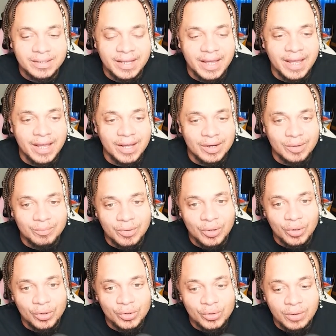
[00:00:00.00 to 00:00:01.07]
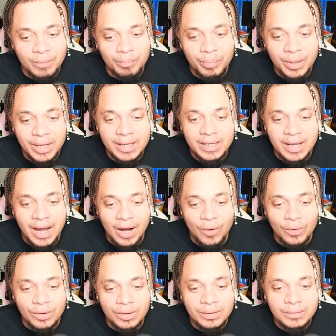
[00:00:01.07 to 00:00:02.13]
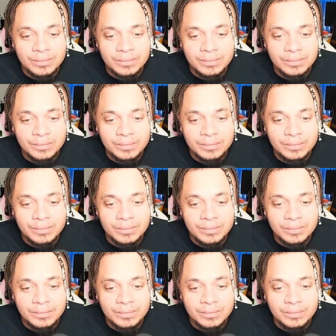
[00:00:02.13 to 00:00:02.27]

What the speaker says: Damn, bro. You're a big coward.